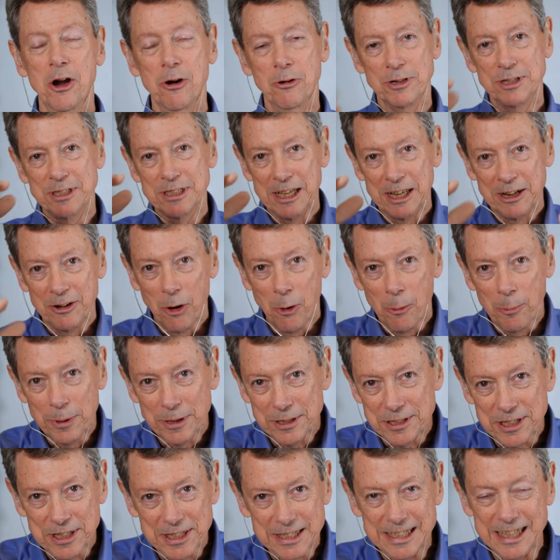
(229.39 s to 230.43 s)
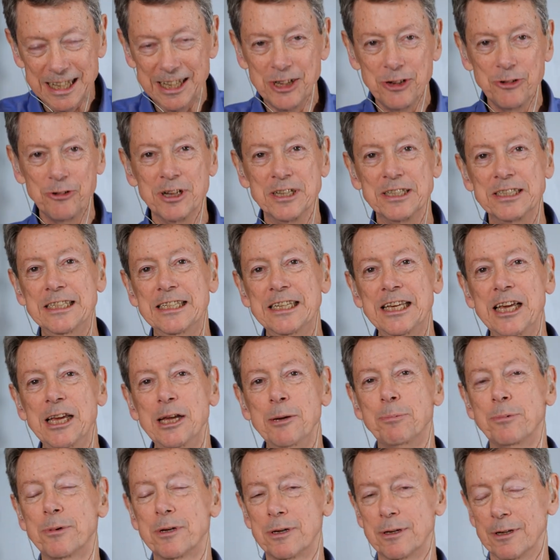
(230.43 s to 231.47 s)
which then opens us into a
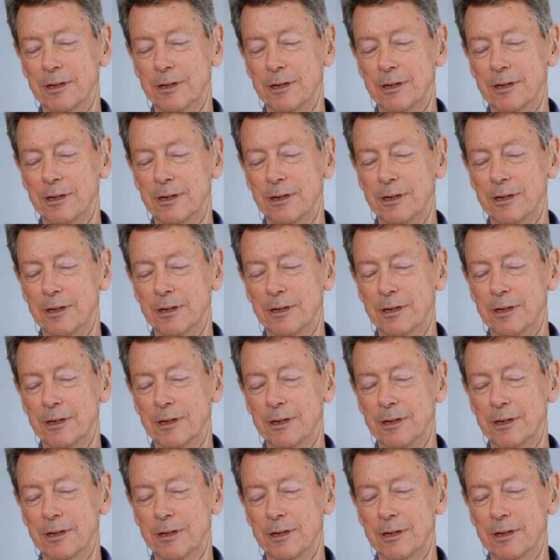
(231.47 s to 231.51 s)
deep,